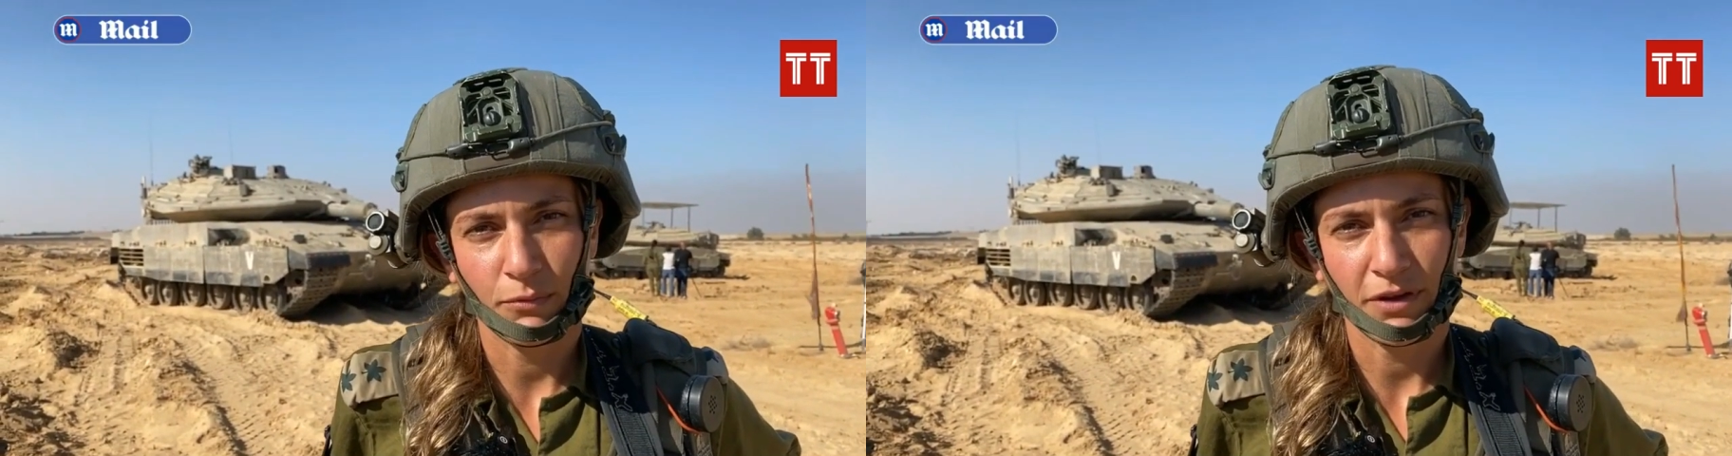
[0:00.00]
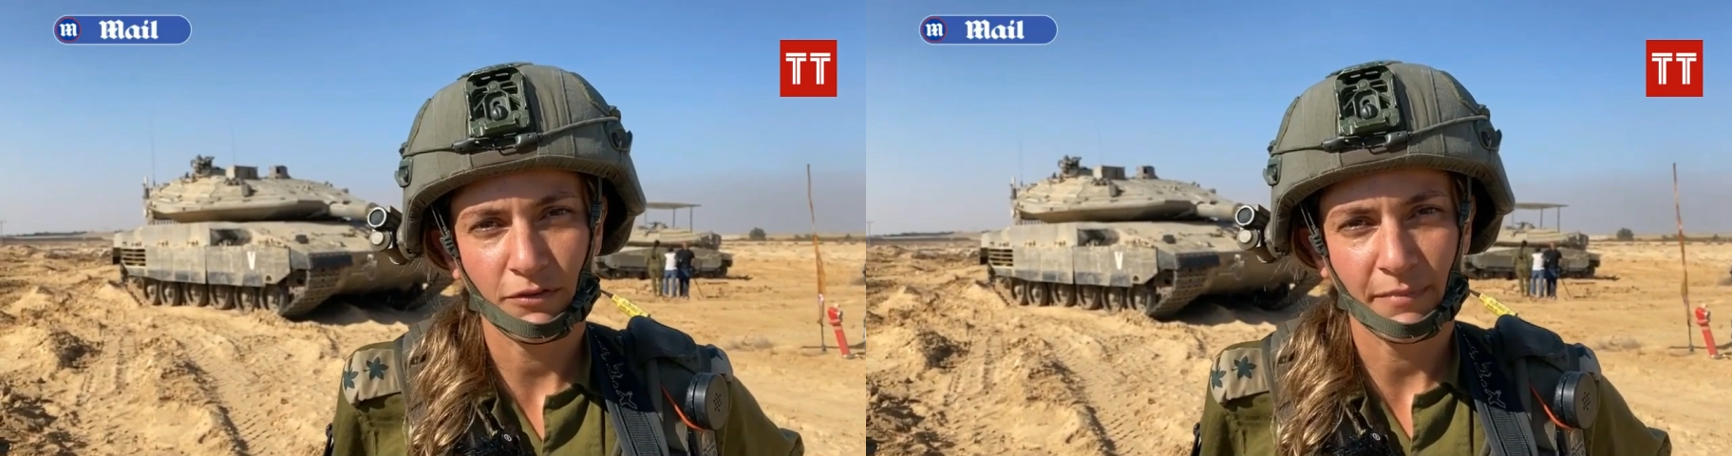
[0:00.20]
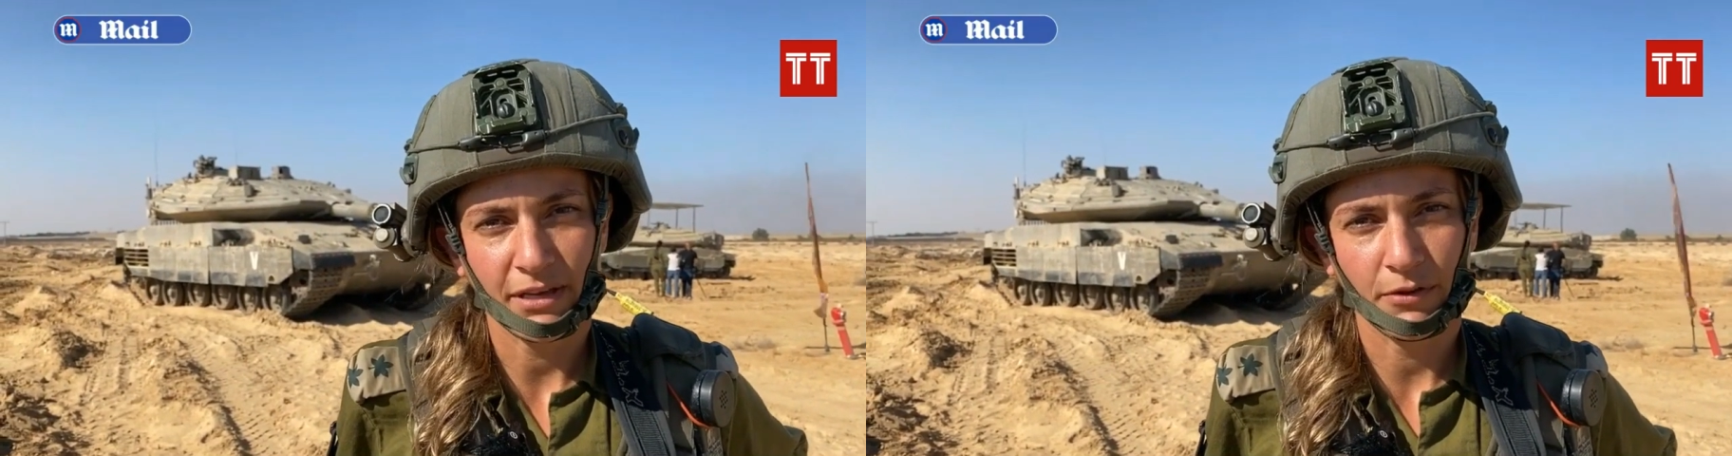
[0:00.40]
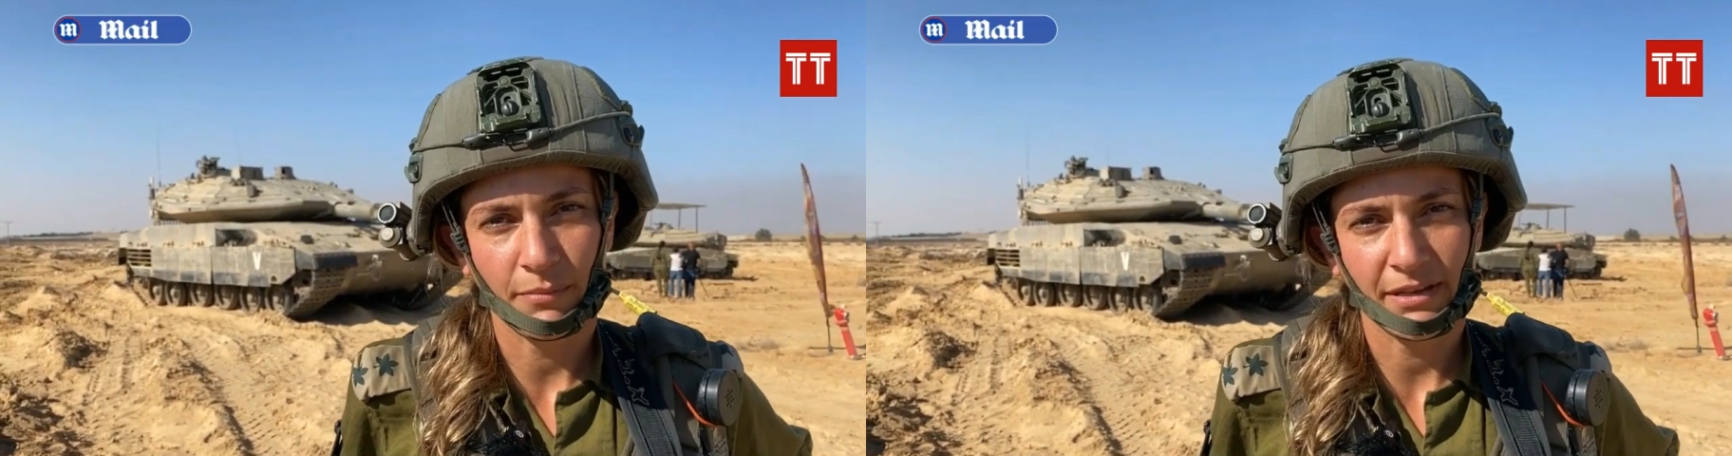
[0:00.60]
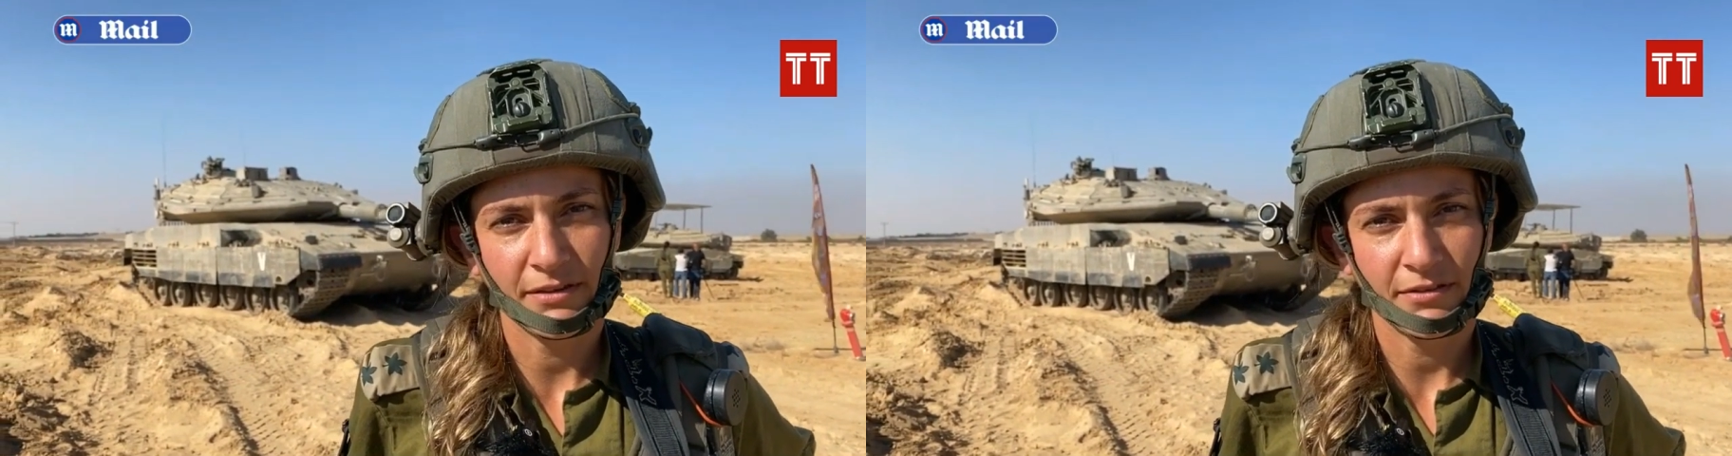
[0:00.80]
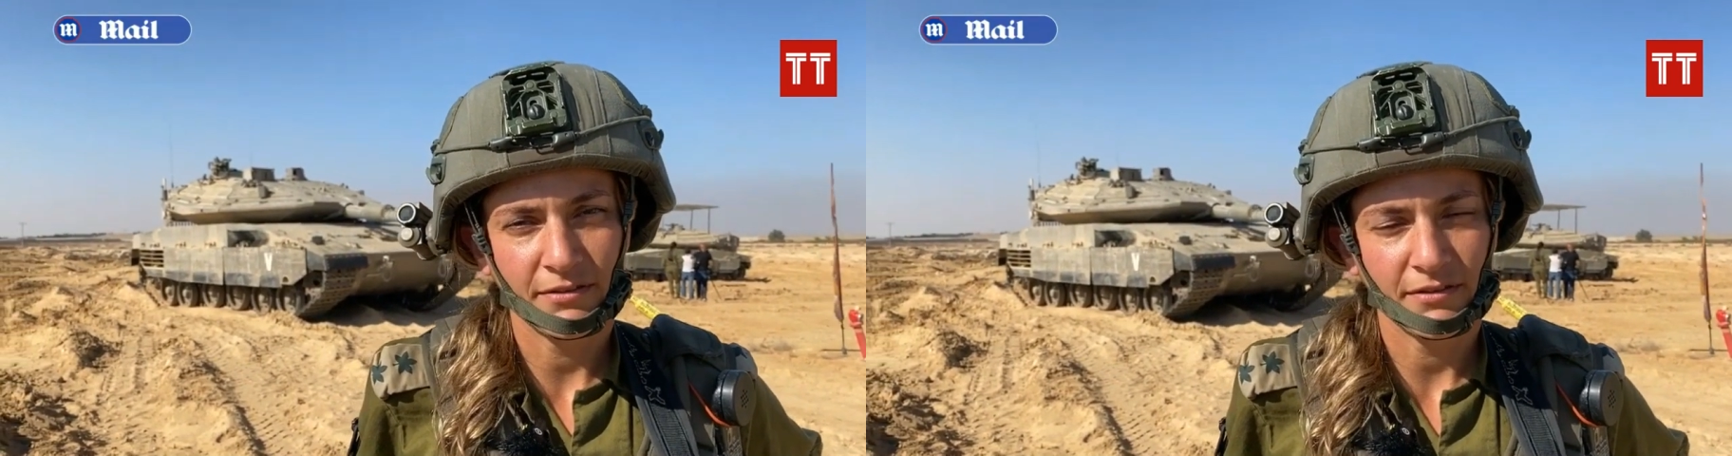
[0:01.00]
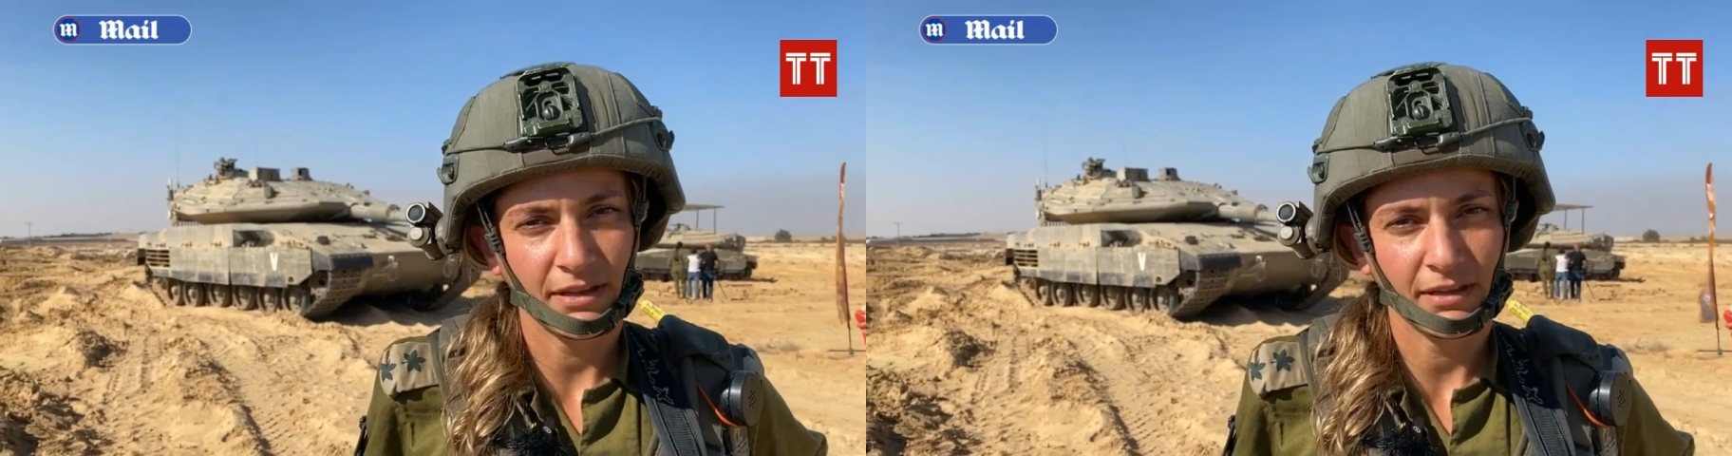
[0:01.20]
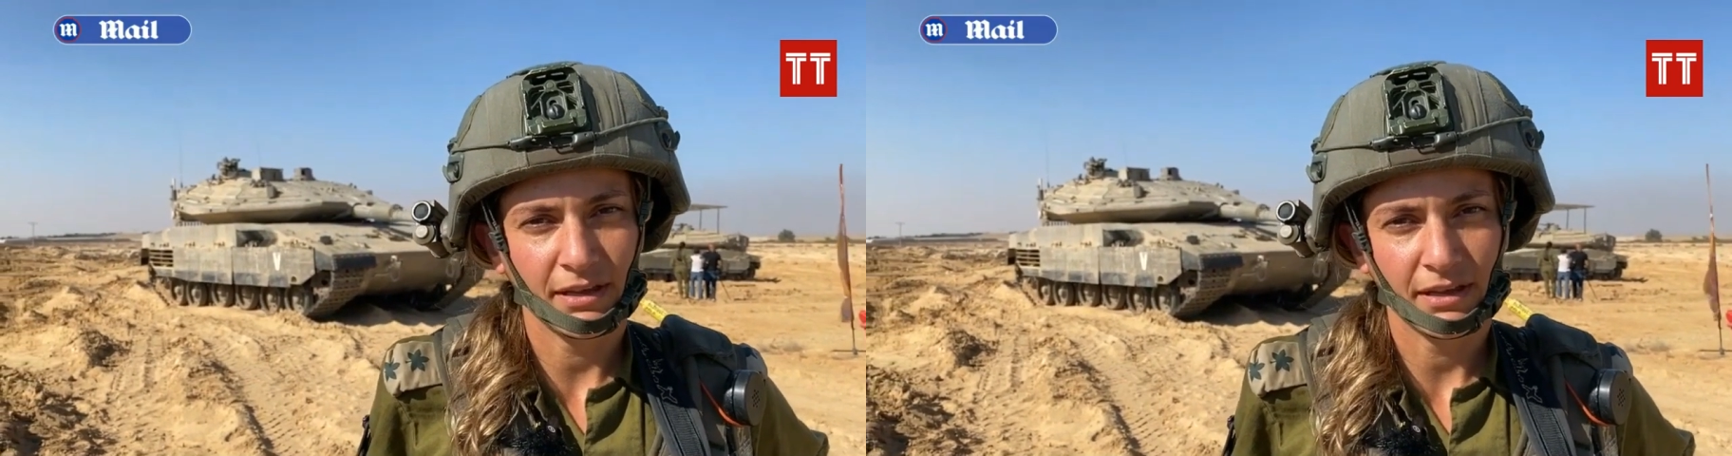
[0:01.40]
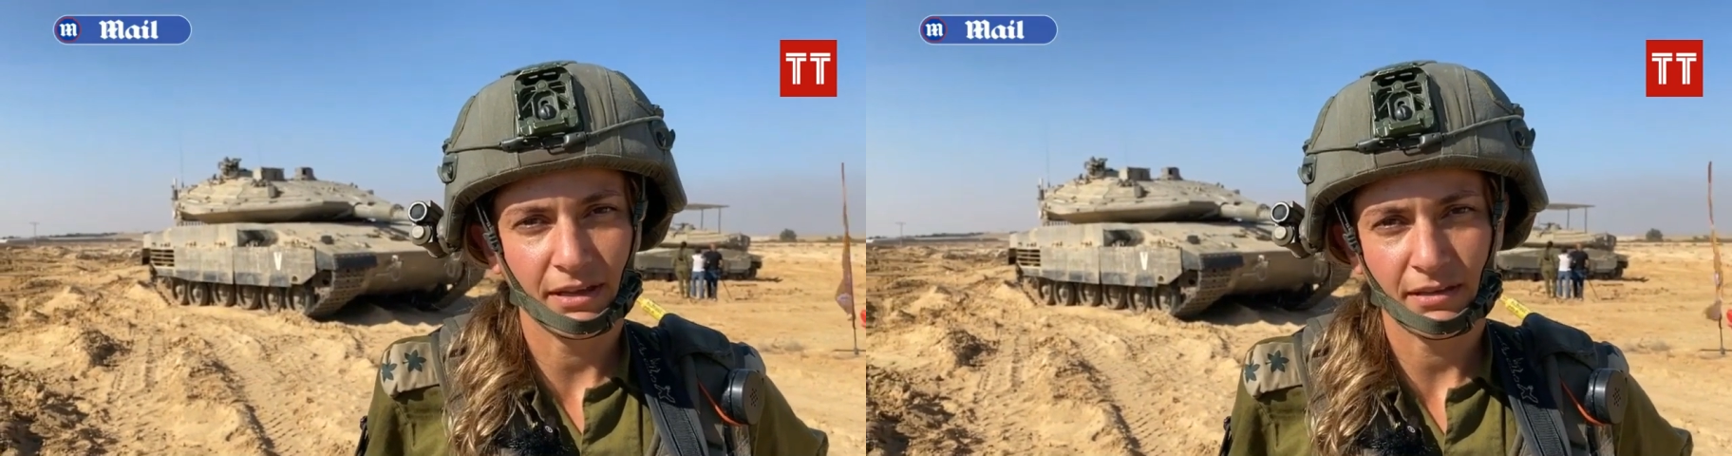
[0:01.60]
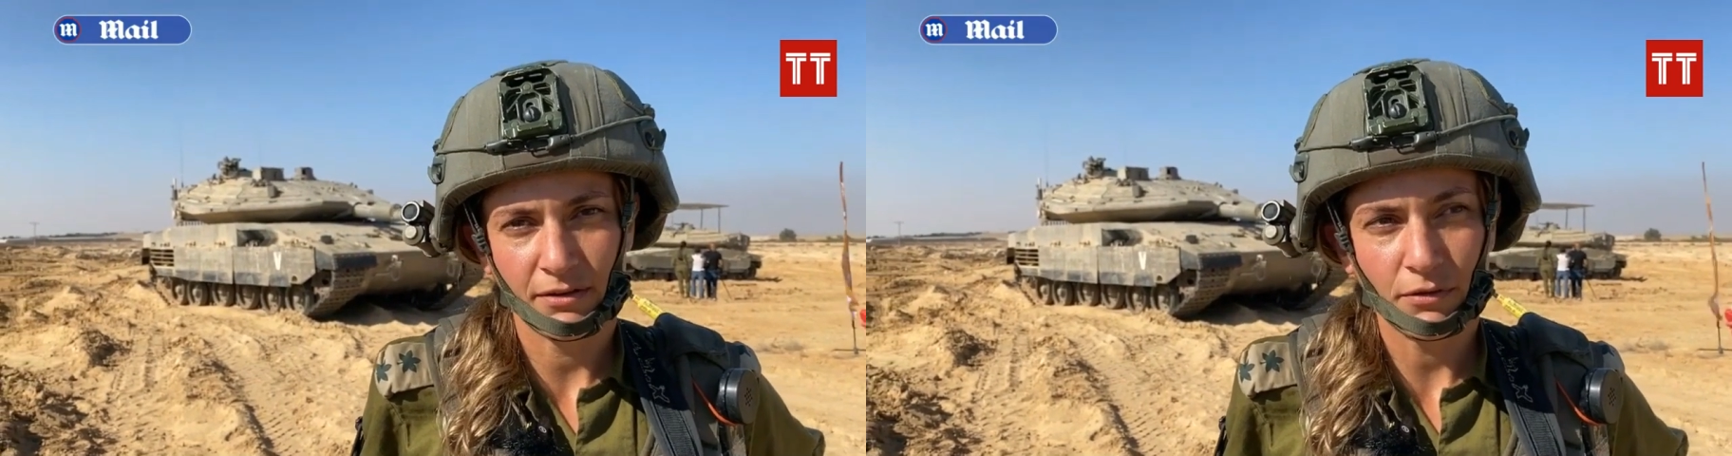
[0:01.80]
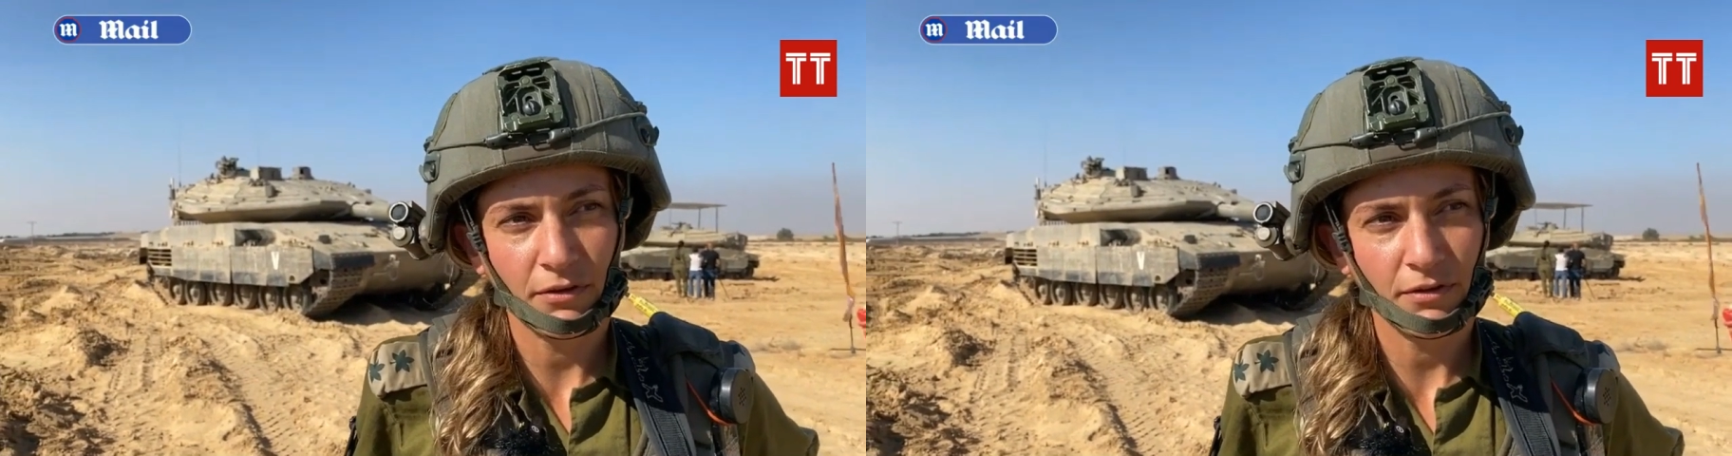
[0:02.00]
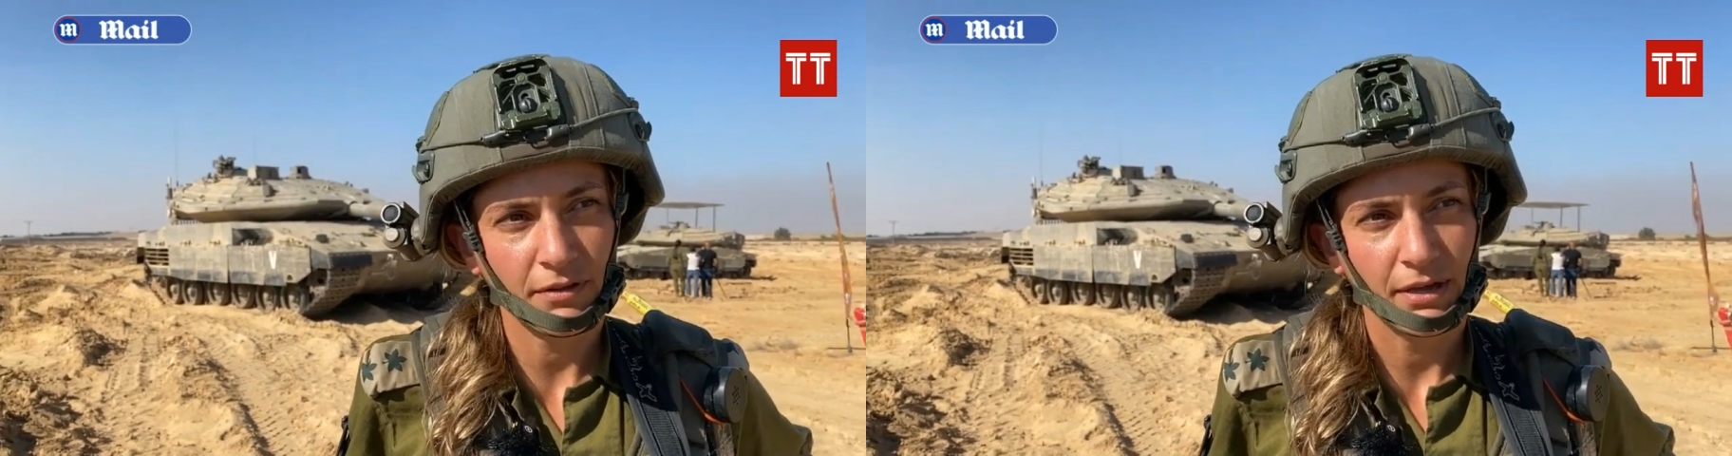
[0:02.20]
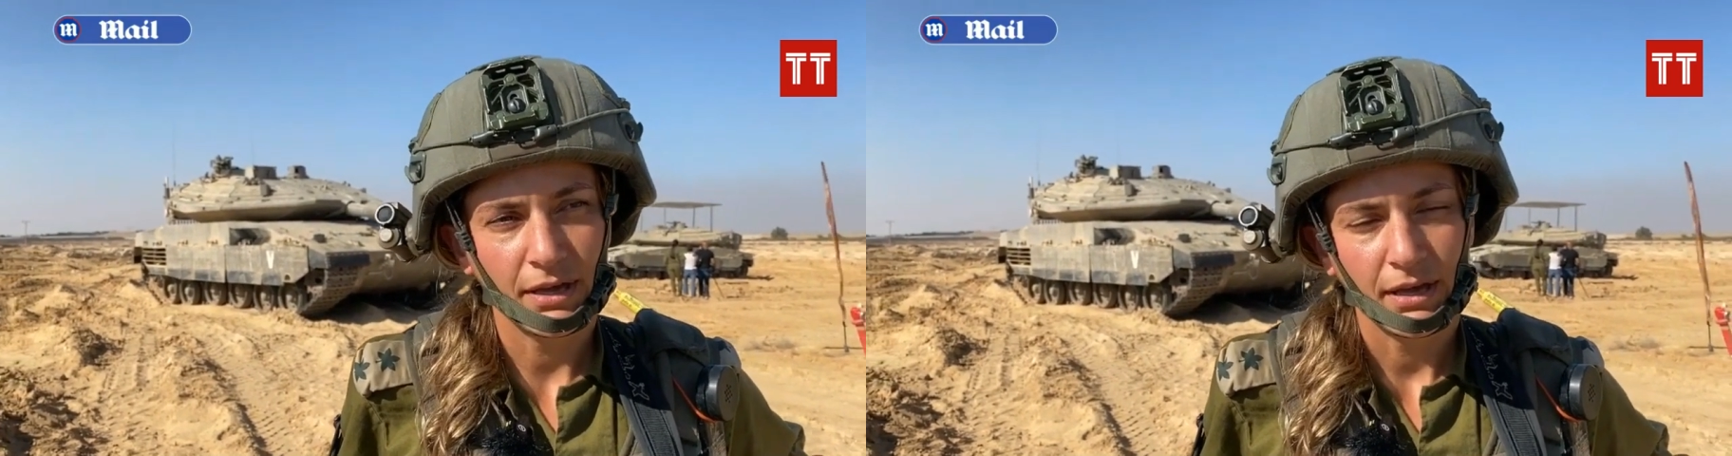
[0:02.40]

one of my commanders in the north.